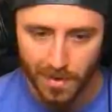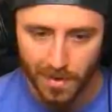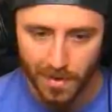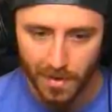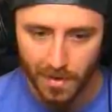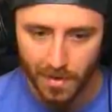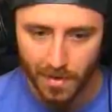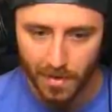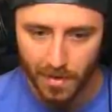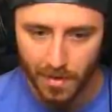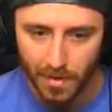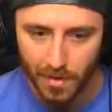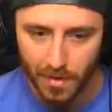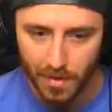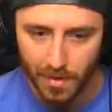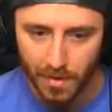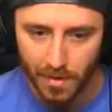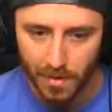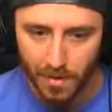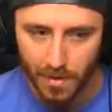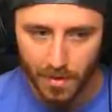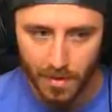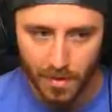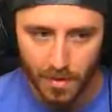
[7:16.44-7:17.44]

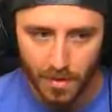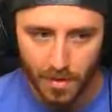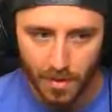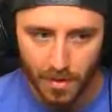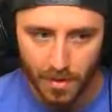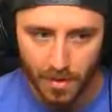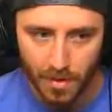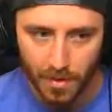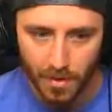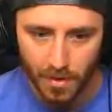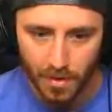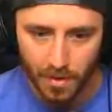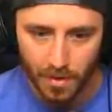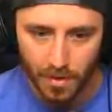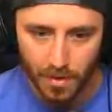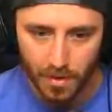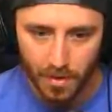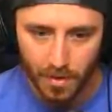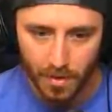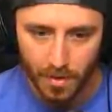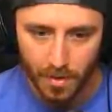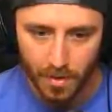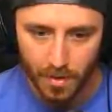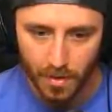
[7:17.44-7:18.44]

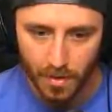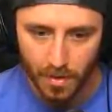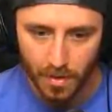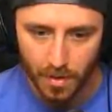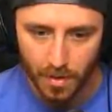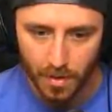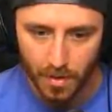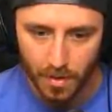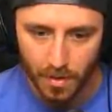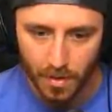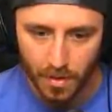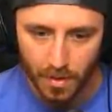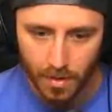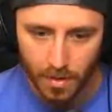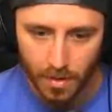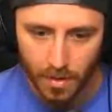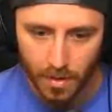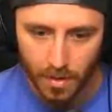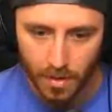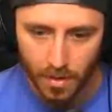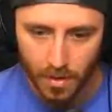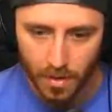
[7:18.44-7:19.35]
[no speech]